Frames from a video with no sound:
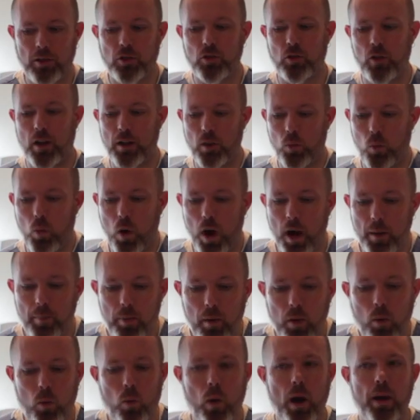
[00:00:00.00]
and try to
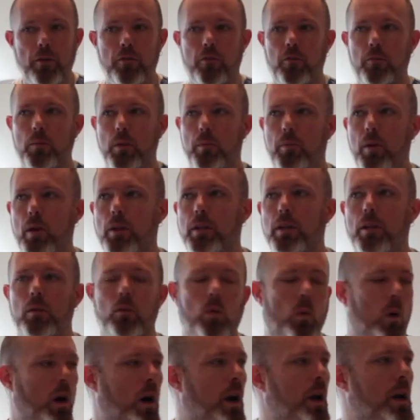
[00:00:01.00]
wipe away from the body.
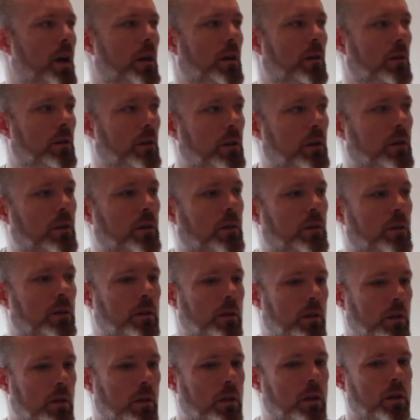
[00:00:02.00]
Why?
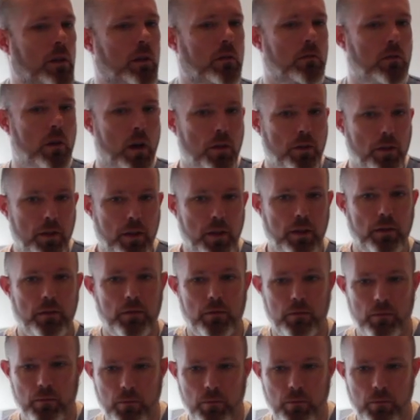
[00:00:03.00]
Rather than